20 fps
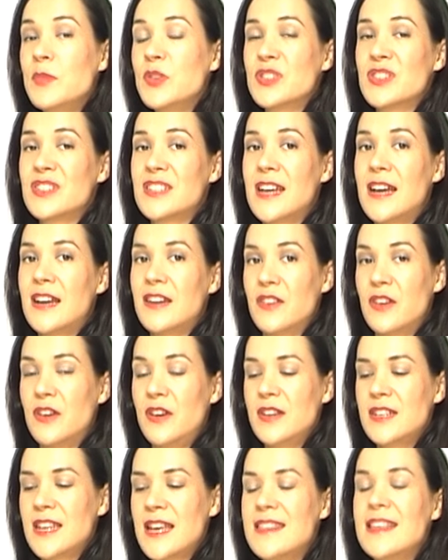your start
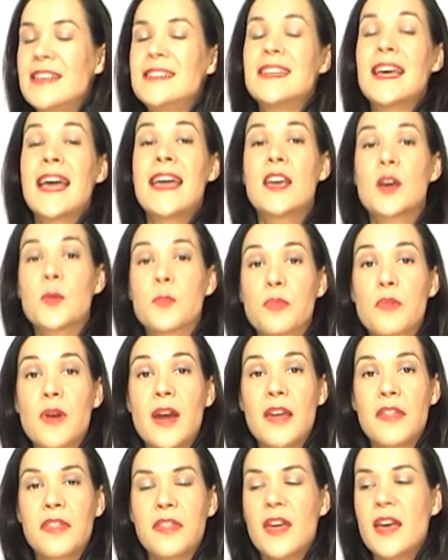note and then take a
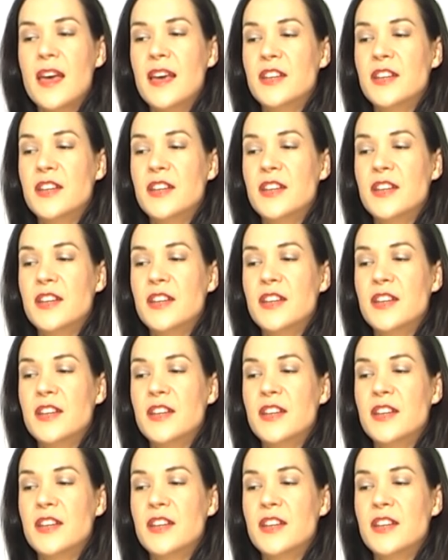breath